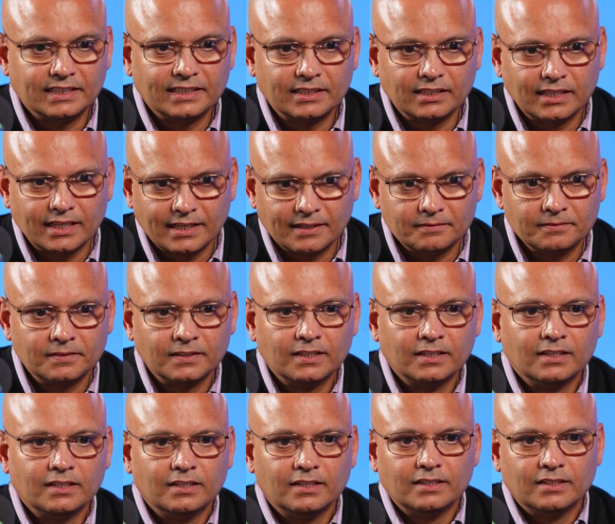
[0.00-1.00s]
they can have
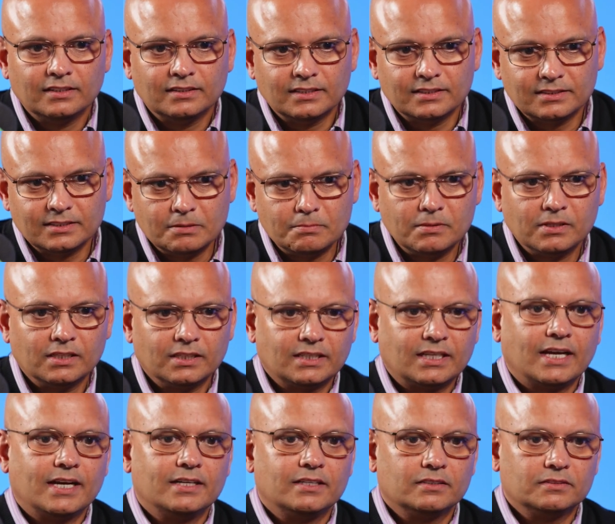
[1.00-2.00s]
the similar
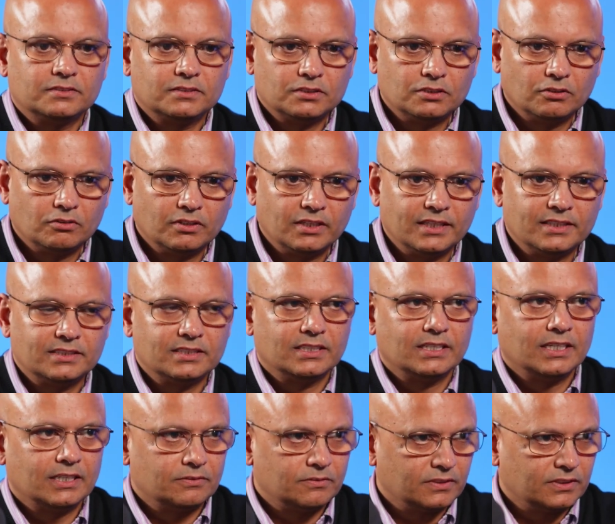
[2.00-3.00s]
kind of storage
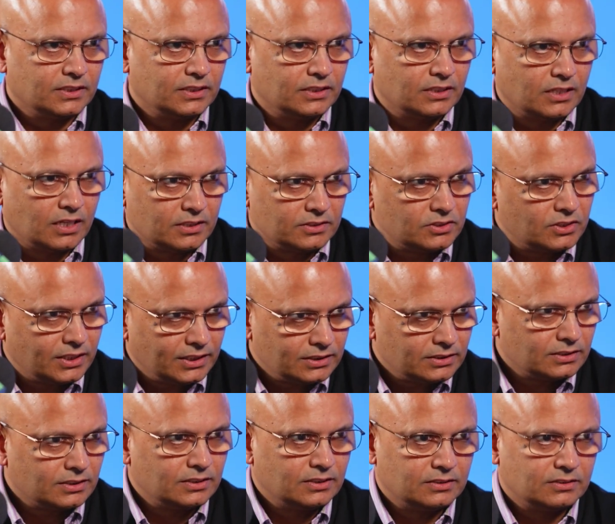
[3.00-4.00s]
and networking
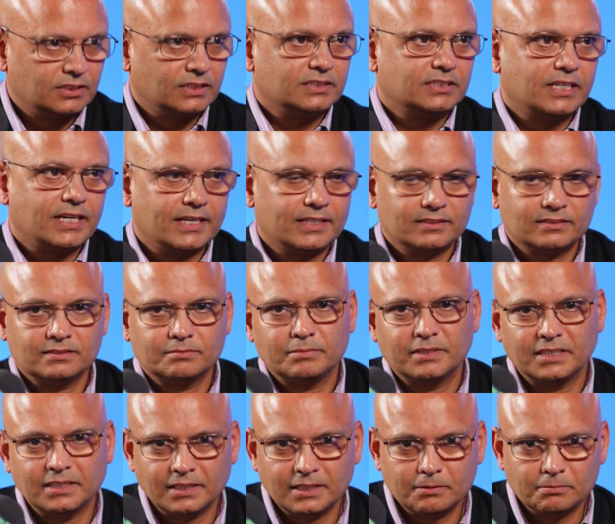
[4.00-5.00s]
constructs, such as
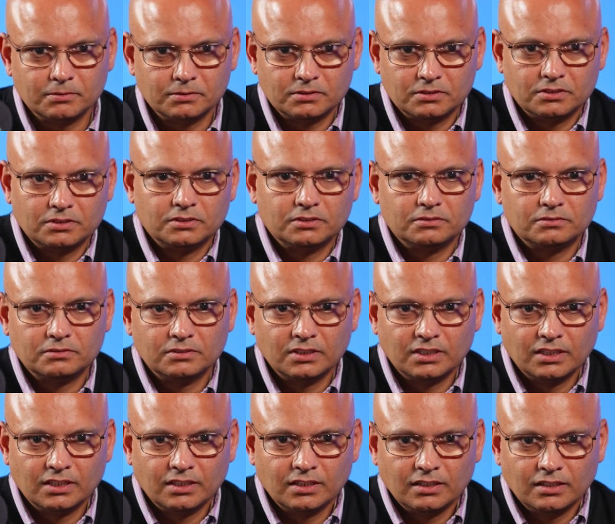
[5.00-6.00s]
being able to
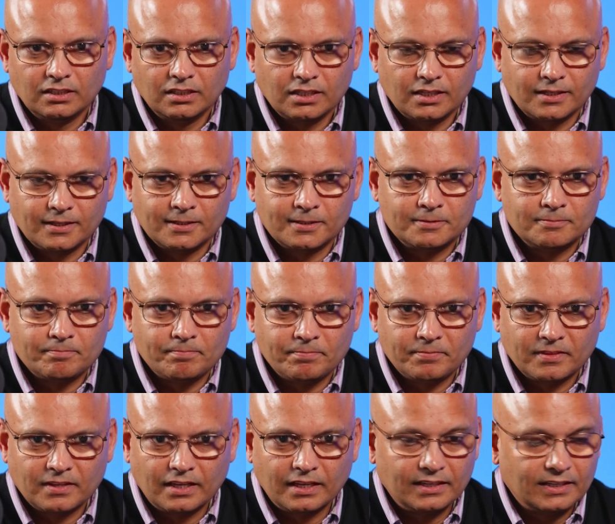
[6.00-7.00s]

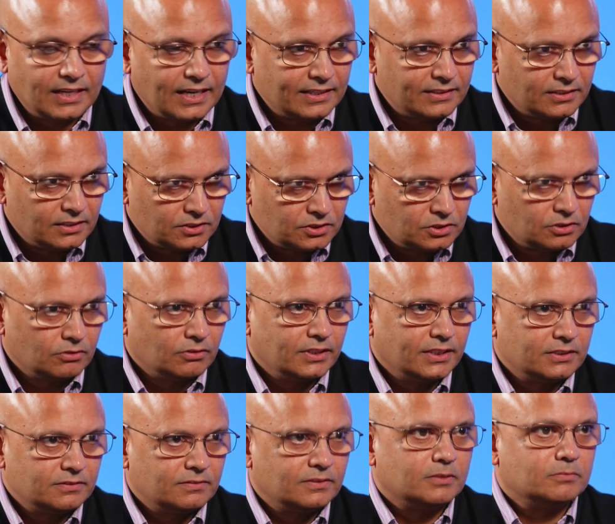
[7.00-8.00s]
get the
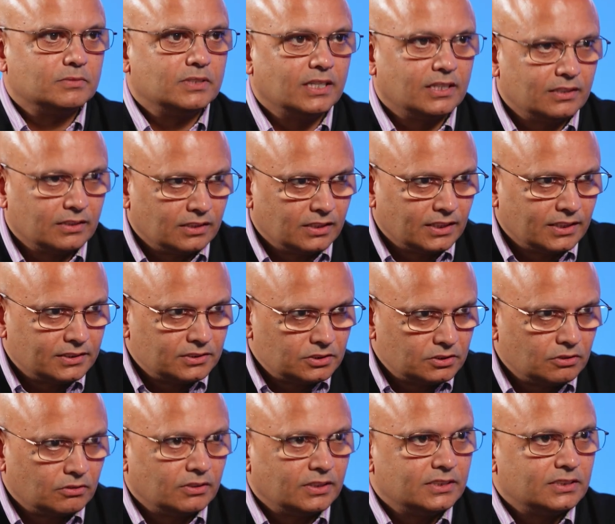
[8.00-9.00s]
storage from the underlying
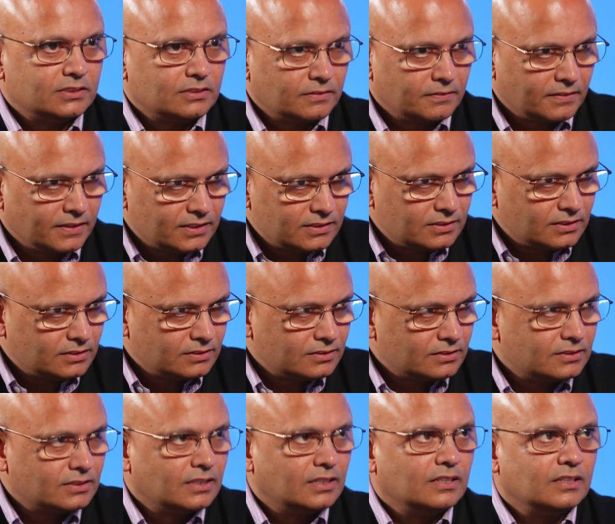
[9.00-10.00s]
storage
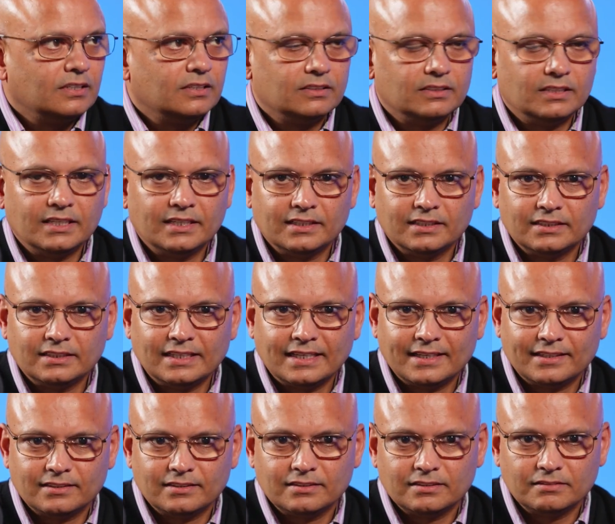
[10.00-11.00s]
interfaces. They can
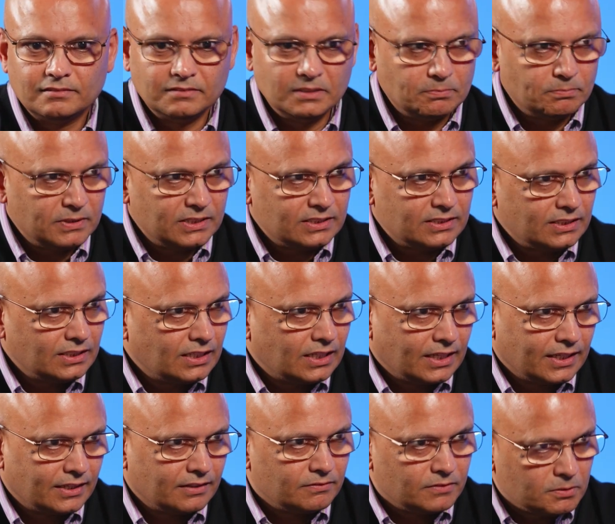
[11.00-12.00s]
get
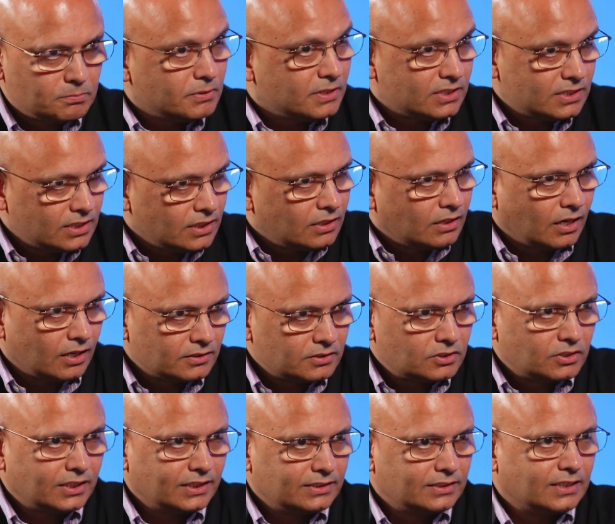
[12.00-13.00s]
VPC
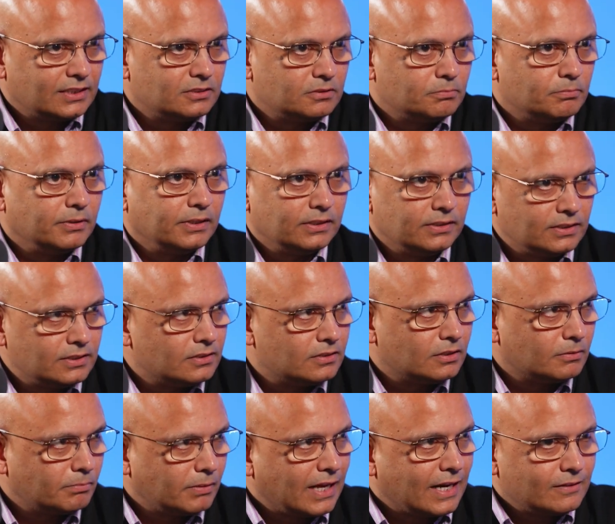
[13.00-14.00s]
construct that's built into
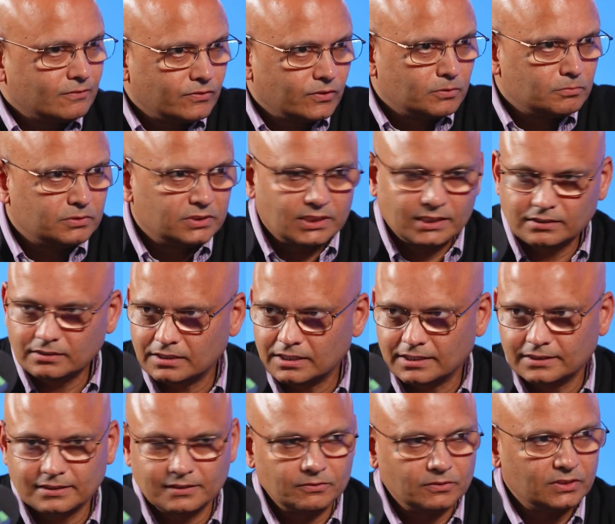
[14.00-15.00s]
the platform, just
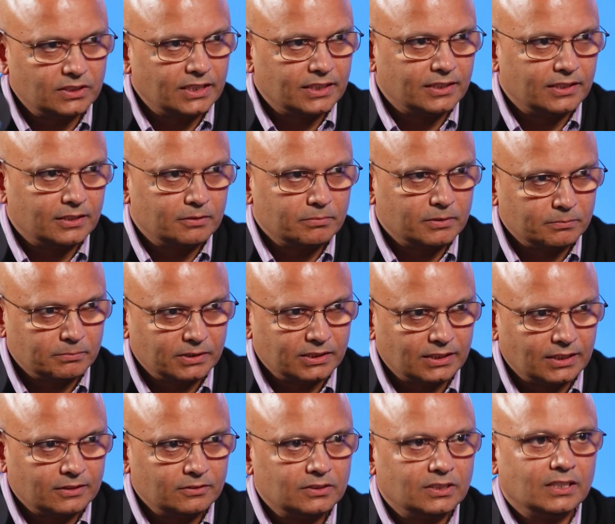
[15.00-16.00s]
like they would get in the public
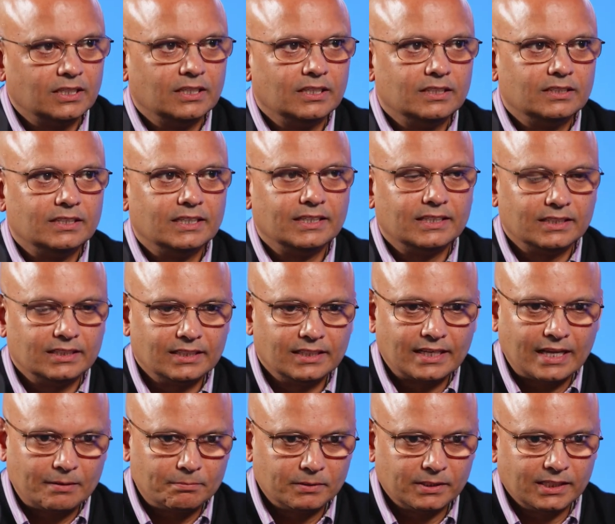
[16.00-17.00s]
cloud. They can
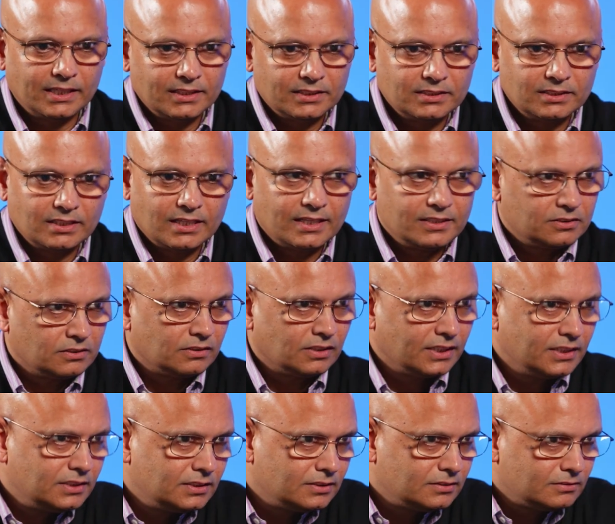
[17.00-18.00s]
get application
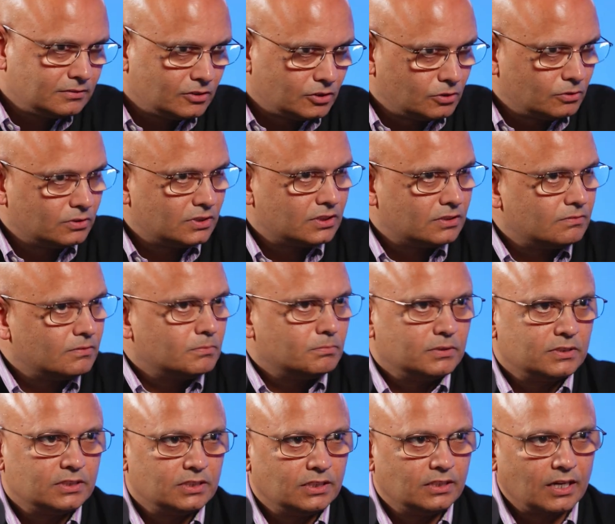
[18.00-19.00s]
isolation through this
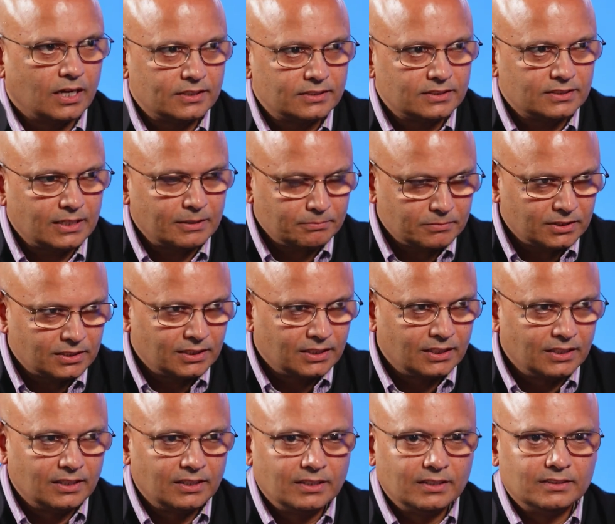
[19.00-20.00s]
VPC concept,
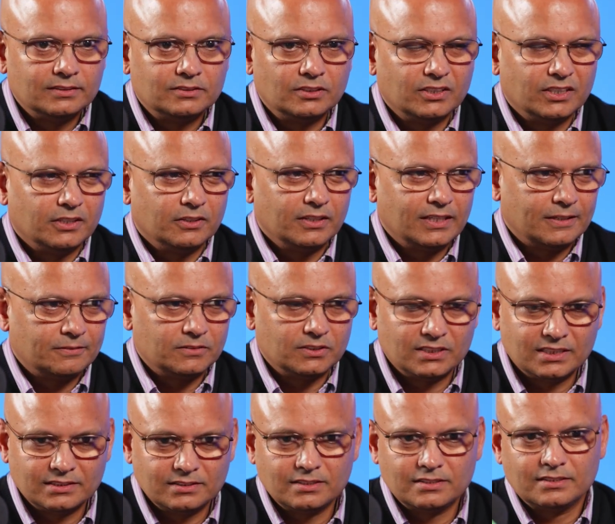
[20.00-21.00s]
so they don't have to
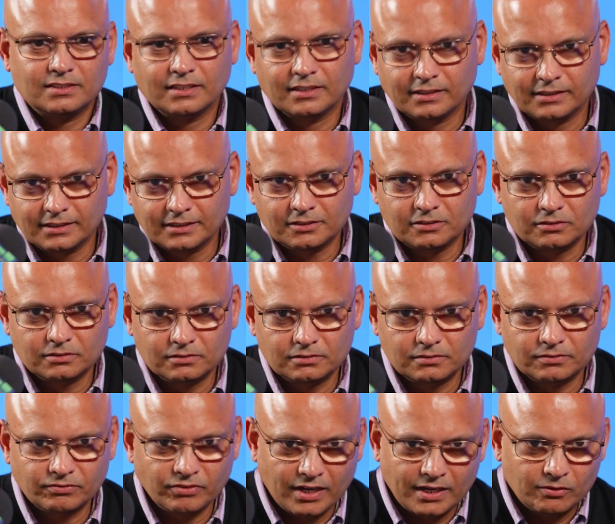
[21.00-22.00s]
necessarily
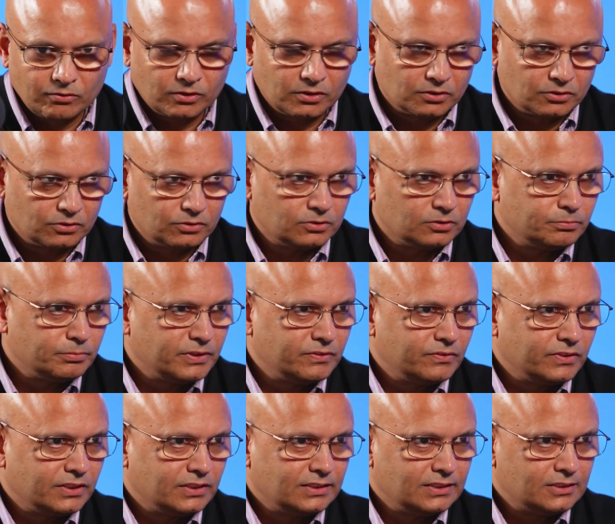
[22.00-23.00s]
do firewall rules
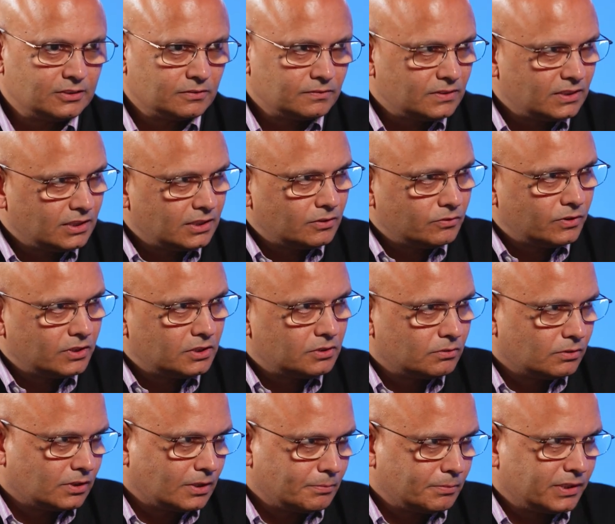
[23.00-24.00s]
between each of the
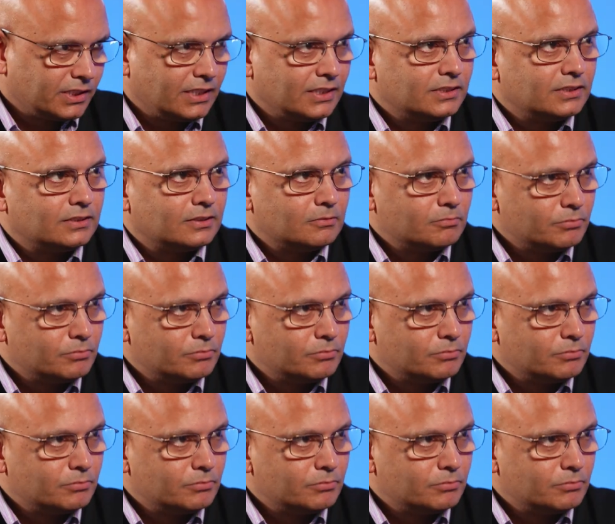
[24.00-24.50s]
individual application